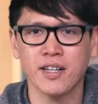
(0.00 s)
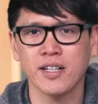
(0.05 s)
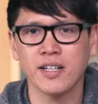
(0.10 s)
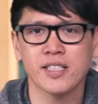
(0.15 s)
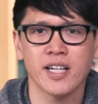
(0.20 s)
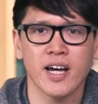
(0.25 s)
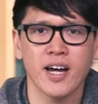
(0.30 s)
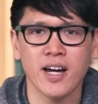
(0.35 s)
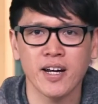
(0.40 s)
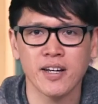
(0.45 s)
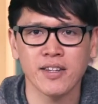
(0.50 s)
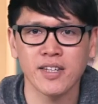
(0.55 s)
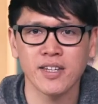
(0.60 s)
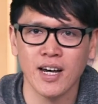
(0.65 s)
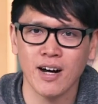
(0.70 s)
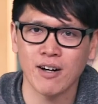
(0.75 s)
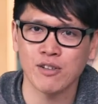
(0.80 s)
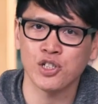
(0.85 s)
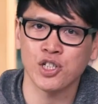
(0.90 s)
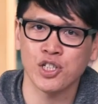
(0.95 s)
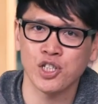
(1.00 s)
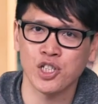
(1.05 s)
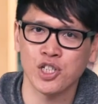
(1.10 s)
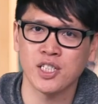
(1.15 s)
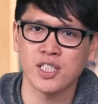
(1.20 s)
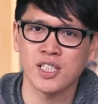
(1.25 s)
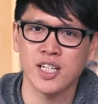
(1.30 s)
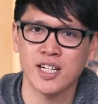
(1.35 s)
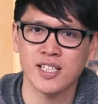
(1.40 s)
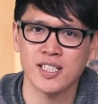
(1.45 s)
of the day, the LG
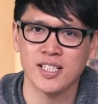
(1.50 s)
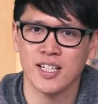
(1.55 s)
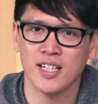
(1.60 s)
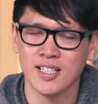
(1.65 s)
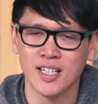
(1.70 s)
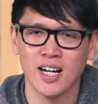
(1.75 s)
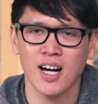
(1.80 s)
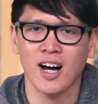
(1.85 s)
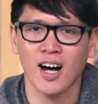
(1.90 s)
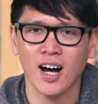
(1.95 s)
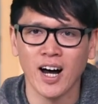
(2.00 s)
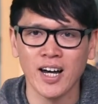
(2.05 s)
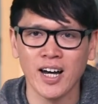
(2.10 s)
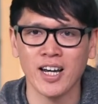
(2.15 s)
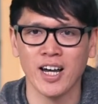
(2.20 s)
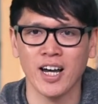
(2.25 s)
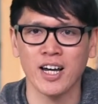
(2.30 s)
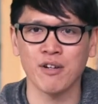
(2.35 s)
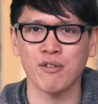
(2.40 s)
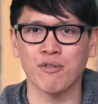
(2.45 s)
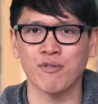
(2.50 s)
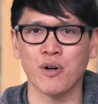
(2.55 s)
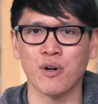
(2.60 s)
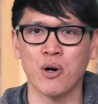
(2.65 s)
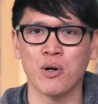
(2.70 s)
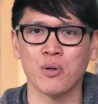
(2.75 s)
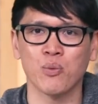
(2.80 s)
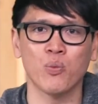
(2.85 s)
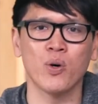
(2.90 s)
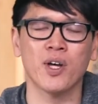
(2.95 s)
G6, it's a high-end
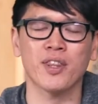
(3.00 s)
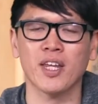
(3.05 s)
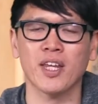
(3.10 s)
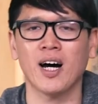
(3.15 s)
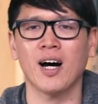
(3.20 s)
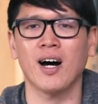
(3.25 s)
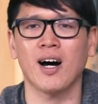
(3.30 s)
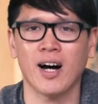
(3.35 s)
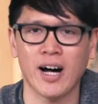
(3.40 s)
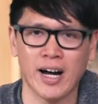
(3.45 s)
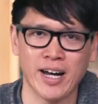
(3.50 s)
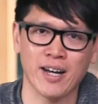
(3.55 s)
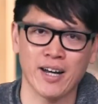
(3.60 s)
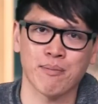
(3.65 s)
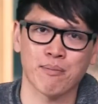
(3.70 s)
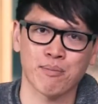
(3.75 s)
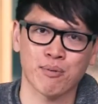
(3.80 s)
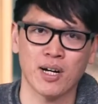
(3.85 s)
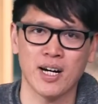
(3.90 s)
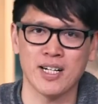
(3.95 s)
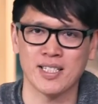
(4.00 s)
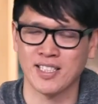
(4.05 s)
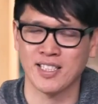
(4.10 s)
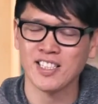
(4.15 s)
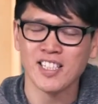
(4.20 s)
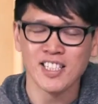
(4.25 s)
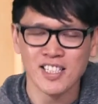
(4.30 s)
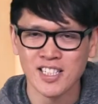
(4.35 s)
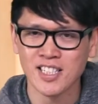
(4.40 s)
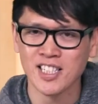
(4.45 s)
phone with a high-end price. This
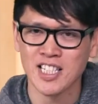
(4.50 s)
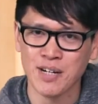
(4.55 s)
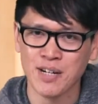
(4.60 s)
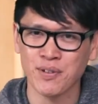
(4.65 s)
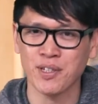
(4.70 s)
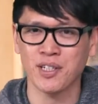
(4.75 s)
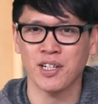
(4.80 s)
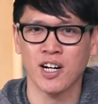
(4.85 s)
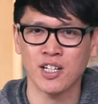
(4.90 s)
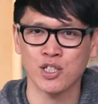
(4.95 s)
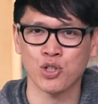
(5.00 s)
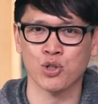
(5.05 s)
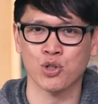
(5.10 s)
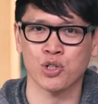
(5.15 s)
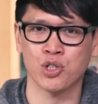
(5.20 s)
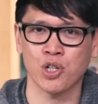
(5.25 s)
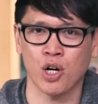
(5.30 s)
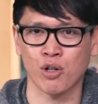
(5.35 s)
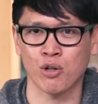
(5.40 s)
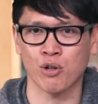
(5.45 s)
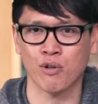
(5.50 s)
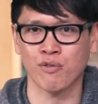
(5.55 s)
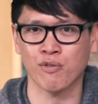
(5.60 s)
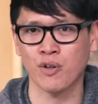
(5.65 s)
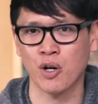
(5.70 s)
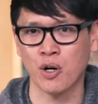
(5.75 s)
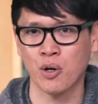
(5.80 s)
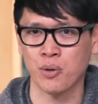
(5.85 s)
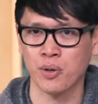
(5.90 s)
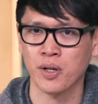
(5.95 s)
is a $700
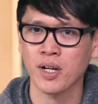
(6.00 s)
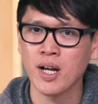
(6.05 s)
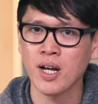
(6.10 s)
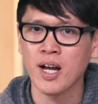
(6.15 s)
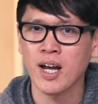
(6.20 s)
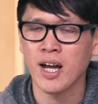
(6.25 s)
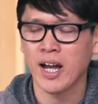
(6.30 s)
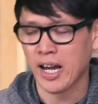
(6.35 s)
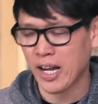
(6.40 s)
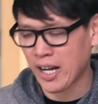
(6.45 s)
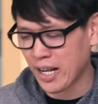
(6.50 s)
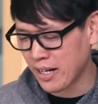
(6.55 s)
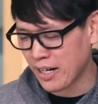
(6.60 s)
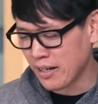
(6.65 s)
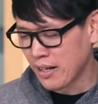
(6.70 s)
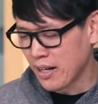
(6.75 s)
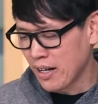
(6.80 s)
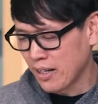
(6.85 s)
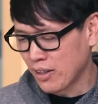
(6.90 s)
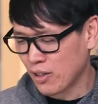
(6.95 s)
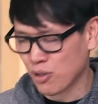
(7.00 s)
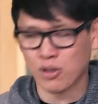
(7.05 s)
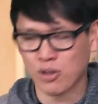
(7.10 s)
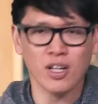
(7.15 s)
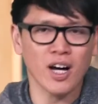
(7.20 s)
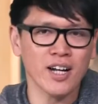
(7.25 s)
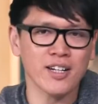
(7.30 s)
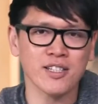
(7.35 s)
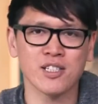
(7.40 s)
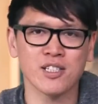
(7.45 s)
phone. And there are a
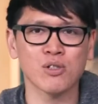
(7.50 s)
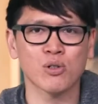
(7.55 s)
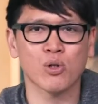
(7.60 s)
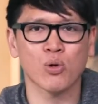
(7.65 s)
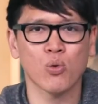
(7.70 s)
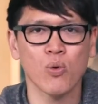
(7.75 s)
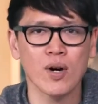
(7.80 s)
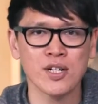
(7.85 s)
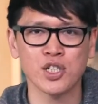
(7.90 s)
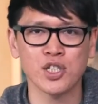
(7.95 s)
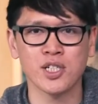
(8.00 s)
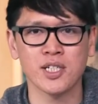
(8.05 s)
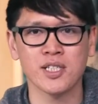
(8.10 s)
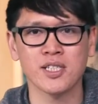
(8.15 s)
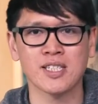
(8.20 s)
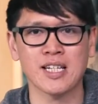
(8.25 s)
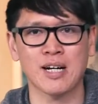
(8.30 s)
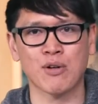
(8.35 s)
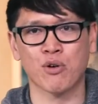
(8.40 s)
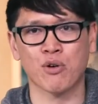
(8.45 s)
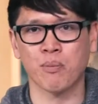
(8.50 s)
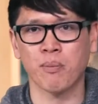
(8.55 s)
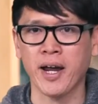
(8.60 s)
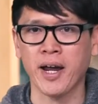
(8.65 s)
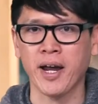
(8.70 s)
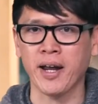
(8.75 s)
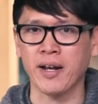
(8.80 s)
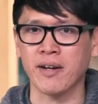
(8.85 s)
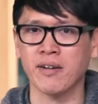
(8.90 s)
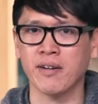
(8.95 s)
lot of still questions that
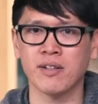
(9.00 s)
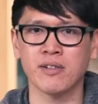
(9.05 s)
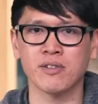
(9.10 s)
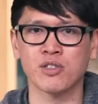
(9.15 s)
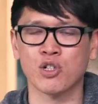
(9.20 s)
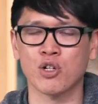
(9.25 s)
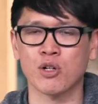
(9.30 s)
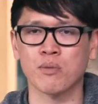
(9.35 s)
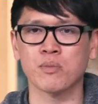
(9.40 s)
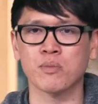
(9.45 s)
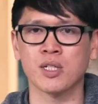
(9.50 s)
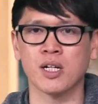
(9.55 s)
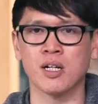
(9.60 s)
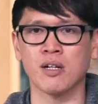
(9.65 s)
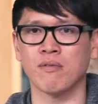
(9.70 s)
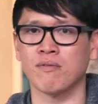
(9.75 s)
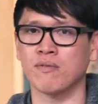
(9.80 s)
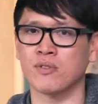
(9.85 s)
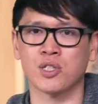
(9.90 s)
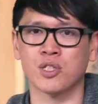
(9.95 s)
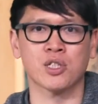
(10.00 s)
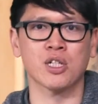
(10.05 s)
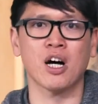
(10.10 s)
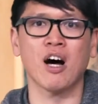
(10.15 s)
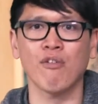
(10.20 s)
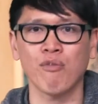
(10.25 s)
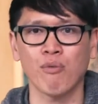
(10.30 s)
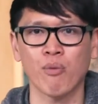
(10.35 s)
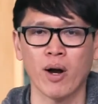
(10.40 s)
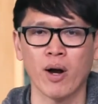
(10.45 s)
remain in terms of
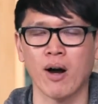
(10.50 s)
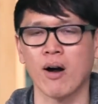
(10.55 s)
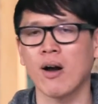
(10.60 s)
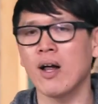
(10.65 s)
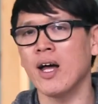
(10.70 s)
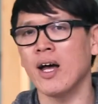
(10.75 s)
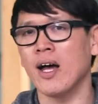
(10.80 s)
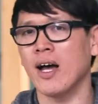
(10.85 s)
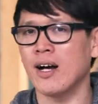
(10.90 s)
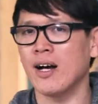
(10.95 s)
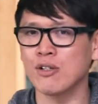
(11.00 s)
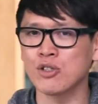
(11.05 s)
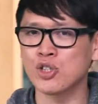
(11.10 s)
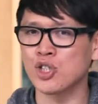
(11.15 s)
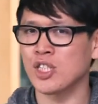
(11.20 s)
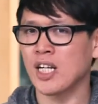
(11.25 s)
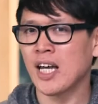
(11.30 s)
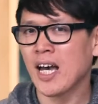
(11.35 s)
software. LG